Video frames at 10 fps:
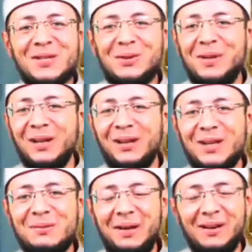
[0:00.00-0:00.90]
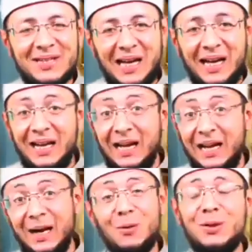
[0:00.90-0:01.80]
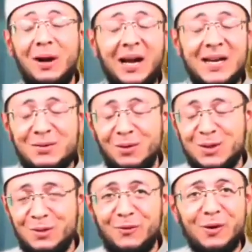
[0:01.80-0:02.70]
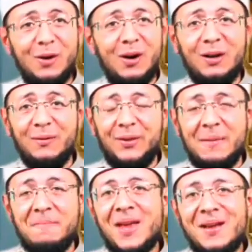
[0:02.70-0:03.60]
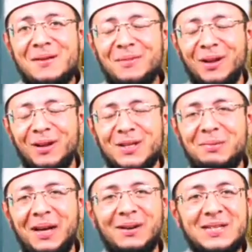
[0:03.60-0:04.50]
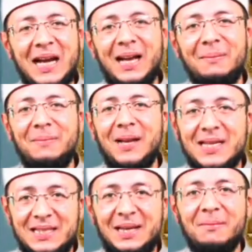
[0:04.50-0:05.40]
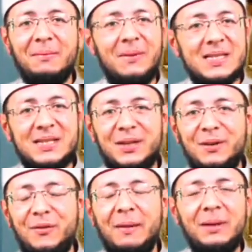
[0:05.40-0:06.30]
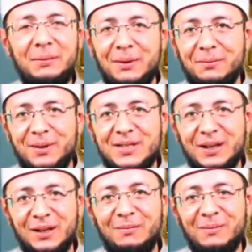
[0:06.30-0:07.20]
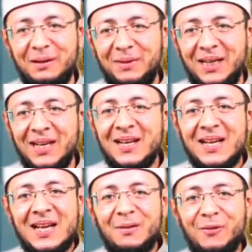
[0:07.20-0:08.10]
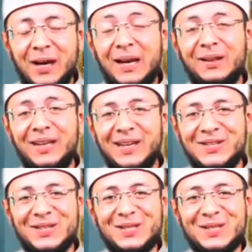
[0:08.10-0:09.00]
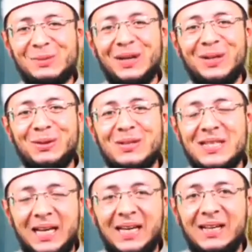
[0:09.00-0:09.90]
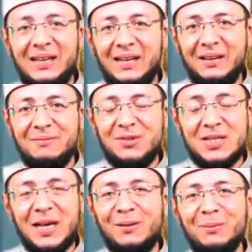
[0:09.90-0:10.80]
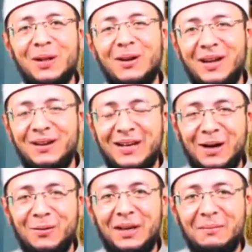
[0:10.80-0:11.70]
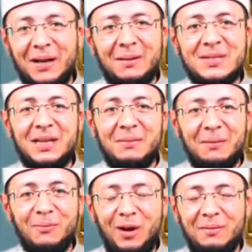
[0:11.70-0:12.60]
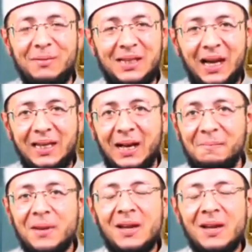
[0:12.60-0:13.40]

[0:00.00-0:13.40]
So may Allah subhanahu wa ta'ala, and our dua is also for all of them. May Allah subhanahu wa ta'ala bless them and bless their family members. Allahumma ameen. Finally, I just wanted to say, uh, Jazakumullah khairan, our Imams, Imam Muhammad Yahya,